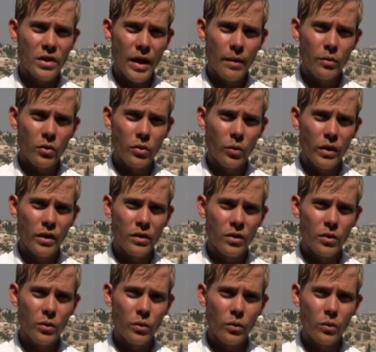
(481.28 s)
chapter
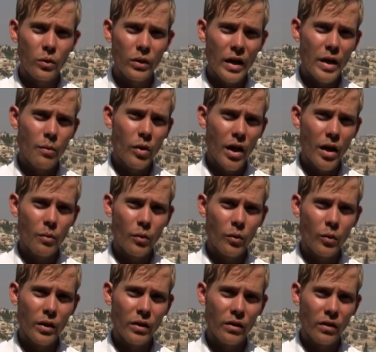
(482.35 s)
22, when Abraham
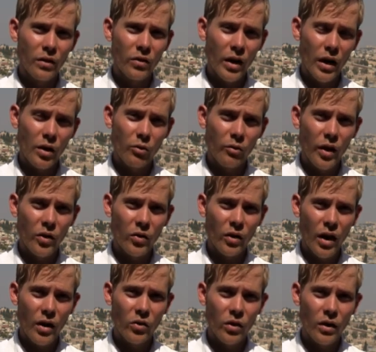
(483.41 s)
went to sacrifice
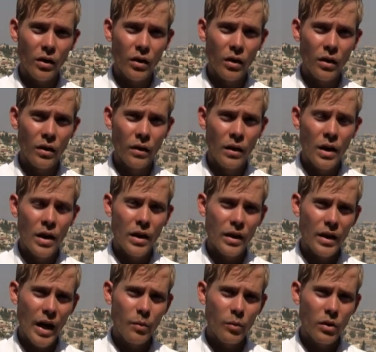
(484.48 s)
Isaac, he
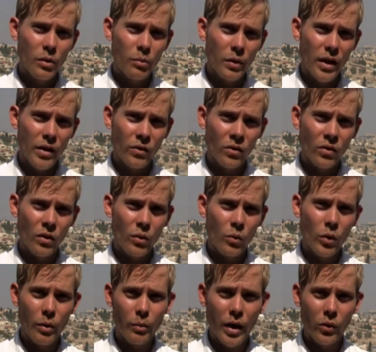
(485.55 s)
came to the place
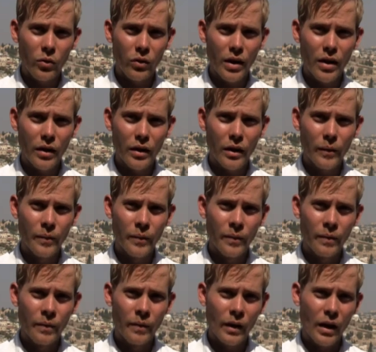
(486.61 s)
where I'm now standing,
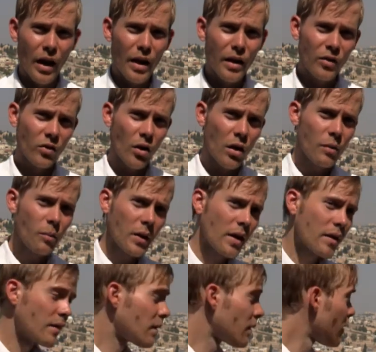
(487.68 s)
and he saw the
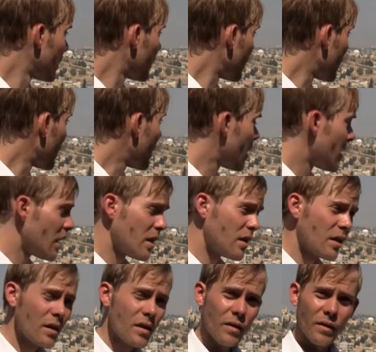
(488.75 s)
place
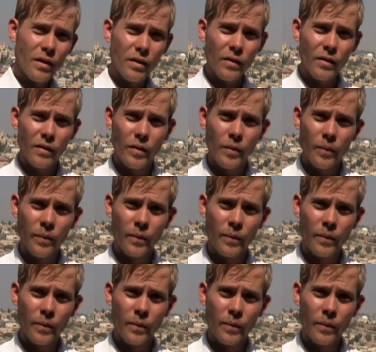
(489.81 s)
in the distance.